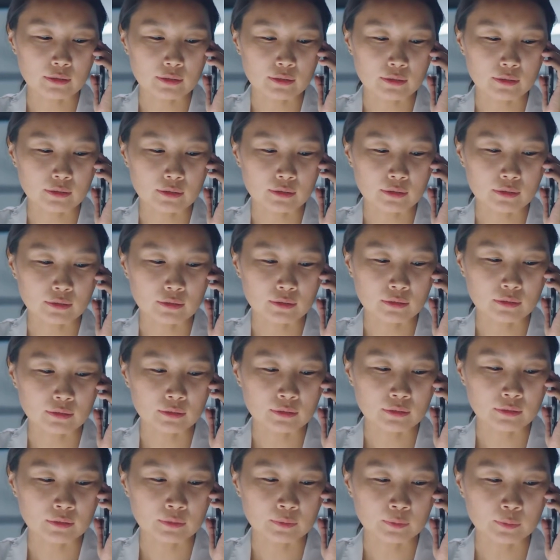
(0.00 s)
and
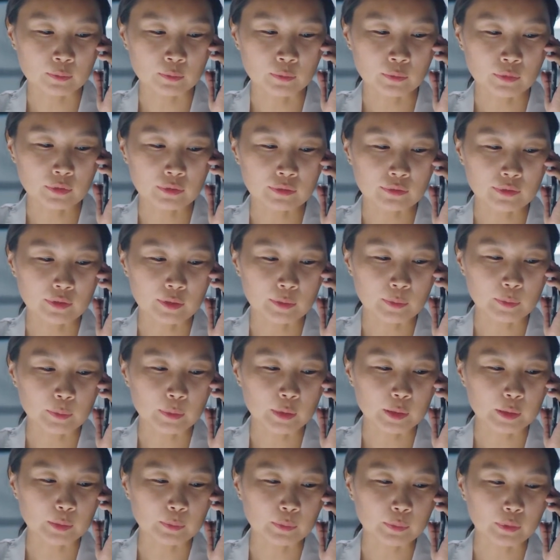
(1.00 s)
coordinate with me to act
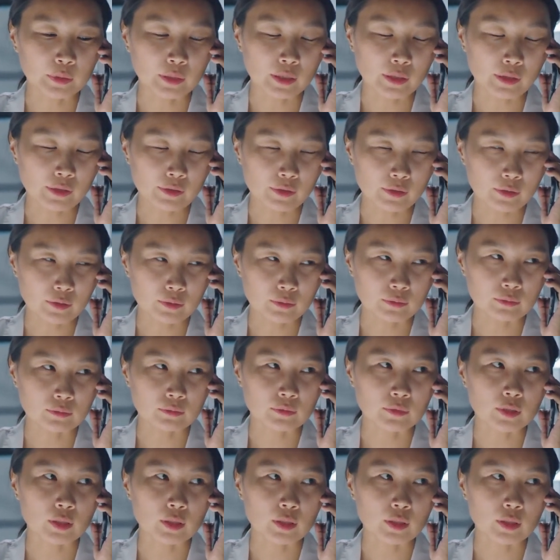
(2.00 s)
for these three years.